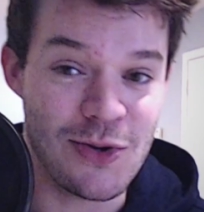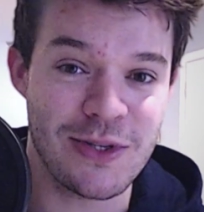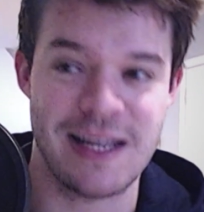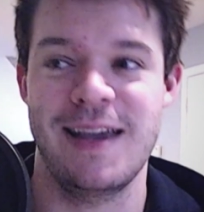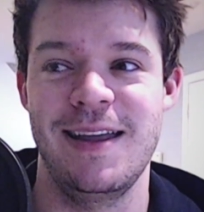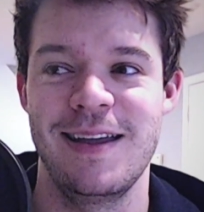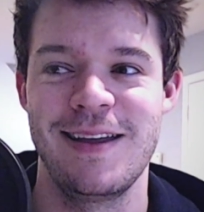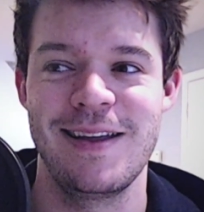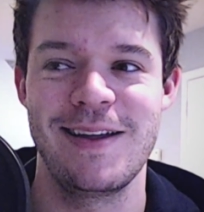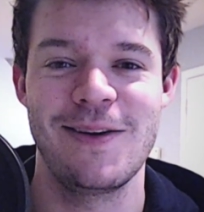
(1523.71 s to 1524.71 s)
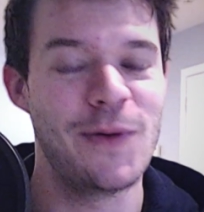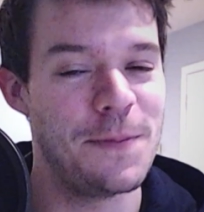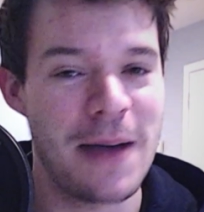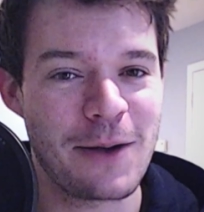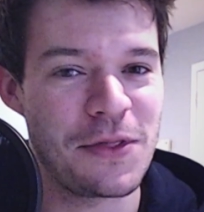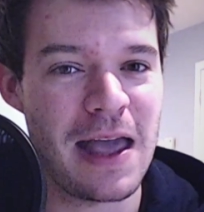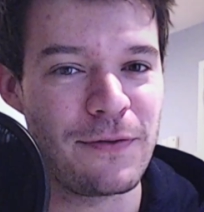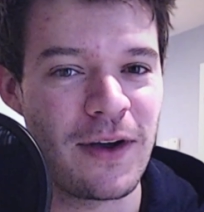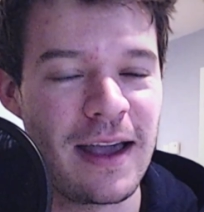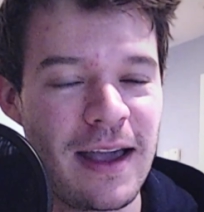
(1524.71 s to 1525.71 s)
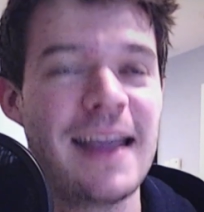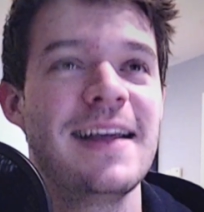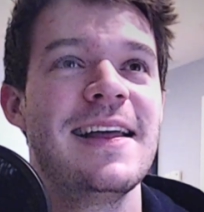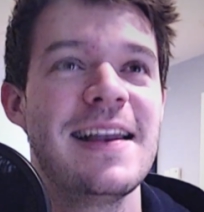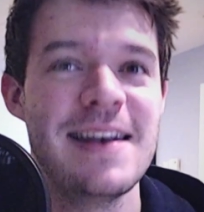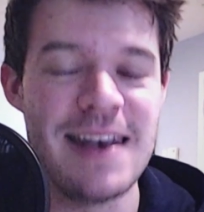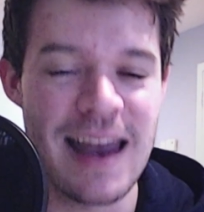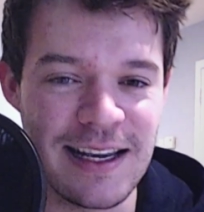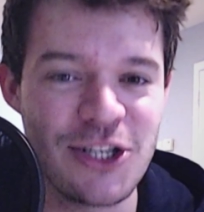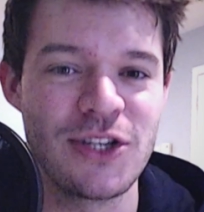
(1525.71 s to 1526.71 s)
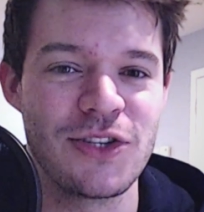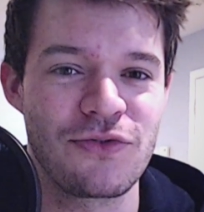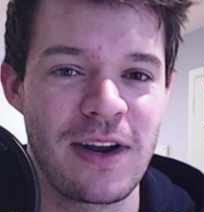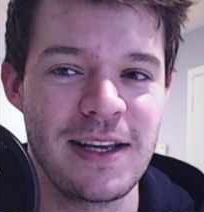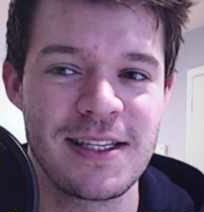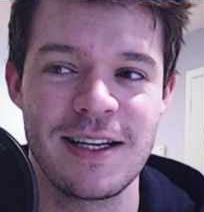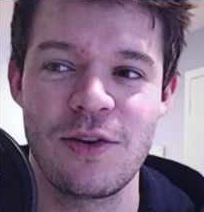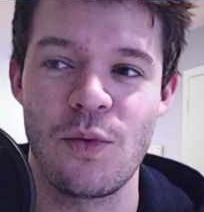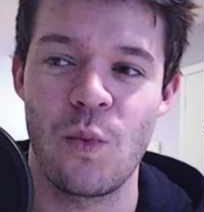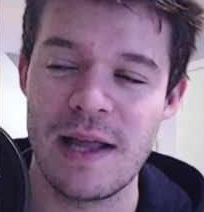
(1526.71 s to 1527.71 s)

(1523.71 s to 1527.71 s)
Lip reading: Tuesday, we're back with FIA Nations Racing.